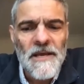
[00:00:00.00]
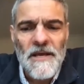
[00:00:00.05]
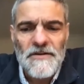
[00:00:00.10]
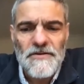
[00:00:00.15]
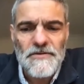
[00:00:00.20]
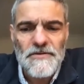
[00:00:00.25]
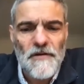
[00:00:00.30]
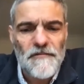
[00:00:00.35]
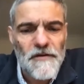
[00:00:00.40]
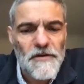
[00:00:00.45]

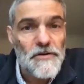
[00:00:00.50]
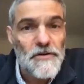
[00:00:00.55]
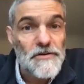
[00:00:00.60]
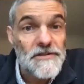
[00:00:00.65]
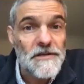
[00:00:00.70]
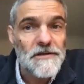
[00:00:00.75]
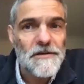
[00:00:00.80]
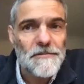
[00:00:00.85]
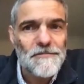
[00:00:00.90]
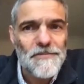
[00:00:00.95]
So it's often used
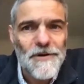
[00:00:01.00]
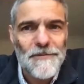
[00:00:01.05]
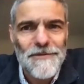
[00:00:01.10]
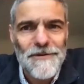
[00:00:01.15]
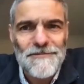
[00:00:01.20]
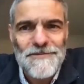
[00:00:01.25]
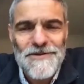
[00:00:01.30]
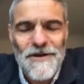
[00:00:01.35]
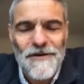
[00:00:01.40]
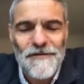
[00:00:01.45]
in a
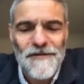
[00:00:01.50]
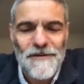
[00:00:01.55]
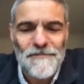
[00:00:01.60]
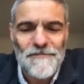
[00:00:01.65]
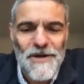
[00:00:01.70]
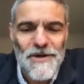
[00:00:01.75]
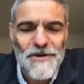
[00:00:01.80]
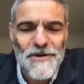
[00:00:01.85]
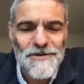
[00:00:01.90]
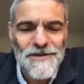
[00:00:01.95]
problem-solving
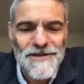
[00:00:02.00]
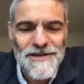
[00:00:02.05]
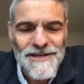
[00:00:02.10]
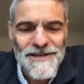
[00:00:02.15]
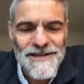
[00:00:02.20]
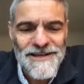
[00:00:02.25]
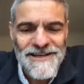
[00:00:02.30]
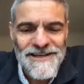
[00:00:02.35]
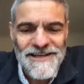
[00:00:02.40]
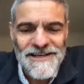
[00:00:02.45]
mode
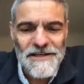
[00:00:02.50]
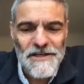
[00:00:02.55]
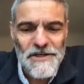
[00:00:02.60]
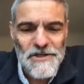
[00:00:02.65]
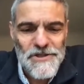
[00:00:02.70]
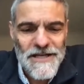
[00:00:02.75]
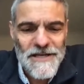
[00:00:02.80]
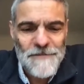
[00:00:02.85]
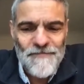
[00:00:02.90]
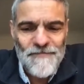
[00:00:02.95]

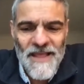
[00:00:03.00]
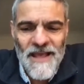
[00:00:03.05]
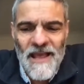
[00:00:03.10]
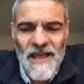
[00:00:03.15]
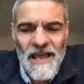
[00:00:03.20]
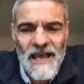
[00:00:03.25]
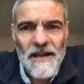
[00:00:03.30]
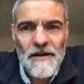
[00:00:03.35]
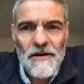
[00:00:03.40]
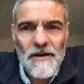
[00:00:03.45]
initially.
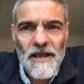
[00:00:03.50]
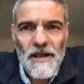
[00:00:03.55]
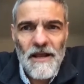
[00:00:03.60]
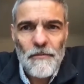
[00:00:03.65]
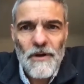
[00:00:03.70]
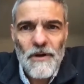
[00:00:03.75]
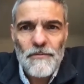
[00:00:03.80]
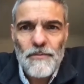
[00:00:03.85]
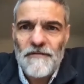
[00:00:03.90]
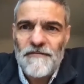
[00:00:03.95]
And
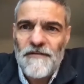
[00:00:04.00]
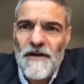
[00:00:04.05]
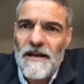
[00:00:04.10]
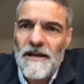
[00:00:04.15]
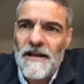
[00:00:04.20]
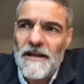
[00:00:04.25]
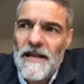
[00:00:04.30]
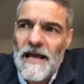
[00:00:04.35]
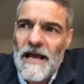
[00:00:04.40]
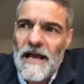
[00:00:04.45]
what we're
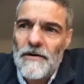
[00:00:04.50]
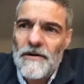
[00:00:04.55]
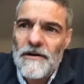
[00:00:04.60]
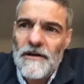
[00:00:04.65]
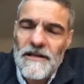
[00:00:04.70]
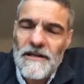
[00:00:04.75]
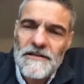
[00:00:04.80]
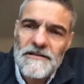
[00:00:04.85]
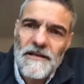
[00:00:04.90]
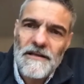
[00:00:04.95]
finding now,
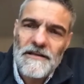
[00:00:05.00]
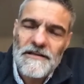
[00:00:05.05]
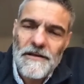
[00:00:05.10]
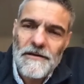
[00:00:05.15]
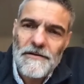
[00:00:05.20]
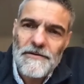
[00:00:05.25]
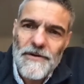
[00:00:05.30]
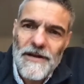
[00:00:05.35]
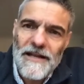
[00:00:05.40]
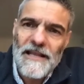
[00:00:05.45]
it's
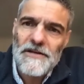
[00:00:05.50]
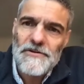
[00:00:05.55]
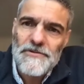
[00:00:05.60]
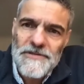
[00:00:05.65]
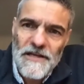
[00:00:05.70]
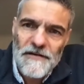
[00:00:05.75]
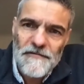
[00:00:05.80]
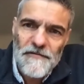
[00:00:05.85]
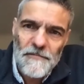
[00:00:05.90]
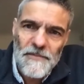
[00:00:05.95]
really
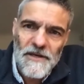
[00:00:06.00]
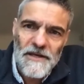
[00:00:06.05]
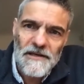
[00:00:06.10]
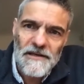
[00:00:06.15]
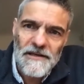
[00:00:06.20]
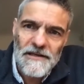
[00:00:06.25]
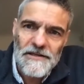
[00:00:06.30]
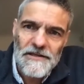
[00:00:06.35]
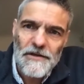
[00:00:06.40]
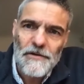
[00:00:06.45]
interesting from an
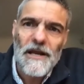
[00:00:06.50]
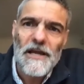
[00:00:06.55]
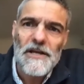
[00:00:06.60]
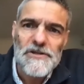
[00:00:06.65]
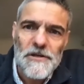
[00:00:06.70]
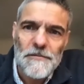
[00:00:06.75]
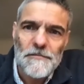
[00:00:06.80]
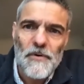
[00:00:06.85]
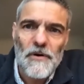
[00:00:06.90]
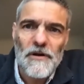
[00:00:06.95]

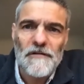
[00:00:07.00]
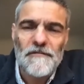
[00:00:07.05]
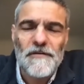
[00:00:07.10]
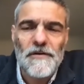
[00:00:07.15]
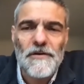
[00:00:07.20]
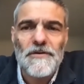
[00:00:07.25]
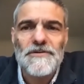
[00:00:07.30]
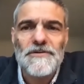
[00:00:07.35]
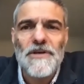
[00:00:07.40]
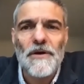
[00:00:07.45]
integration point of
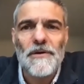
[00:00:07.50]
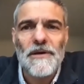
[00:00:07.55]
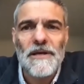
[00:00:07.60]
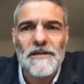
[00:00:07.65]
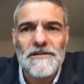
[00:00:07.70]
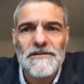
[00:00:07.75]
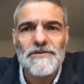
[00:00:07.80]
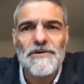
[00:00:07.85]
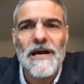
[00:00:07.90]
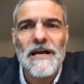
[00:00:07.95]
view. So
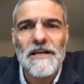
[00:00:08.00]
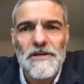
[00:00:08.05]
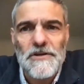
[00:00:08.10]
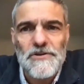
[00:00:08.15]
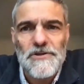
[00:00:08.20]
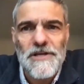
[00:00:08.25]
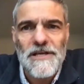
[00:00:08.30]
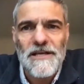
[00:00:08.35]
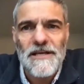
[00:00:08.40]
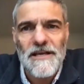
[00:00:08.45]
in
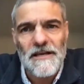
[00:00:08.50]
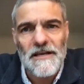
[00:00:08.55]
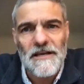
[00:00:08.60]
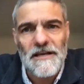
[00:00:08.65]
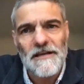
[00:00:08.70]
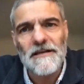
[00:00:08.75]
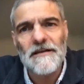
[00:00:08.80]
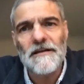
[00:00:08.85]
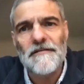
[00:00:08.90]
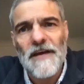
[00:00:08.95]
strategy and
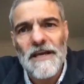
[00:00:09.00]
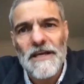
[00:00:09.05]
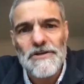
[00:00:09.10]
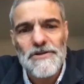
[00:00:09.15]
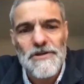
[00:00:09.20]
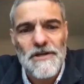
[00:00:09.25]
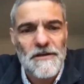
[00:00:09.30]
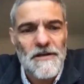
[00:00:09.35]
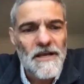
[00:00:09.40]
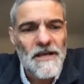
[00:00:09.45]

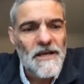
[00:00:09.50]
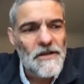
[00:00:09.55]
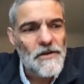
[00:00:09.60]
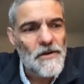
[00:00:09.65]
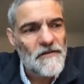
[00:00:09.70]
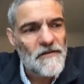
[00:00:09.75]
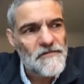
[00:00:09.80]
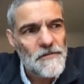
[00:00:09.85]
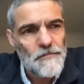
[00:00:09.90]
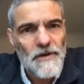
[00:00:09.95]
innovation, you
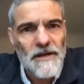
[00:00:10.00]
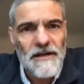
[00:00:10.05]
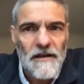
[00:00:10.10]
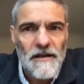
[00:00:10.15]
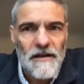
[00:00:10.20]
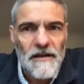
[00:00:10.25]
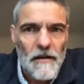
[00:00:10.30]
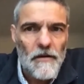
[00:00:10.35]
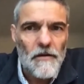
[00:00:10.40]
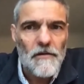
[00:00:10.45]
have to bring
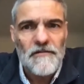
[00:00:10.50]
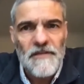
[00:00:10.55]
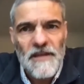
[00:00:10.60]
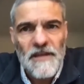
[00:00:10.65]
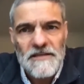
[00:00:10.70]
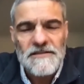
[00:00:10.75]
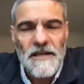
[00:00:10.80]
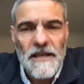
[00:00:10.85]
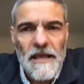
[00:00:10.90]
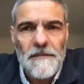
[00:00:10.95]
a lot of things
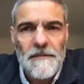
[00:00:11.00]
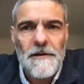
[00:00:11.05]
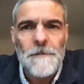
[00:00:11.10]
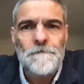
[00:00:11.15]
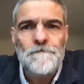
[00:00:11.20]
together.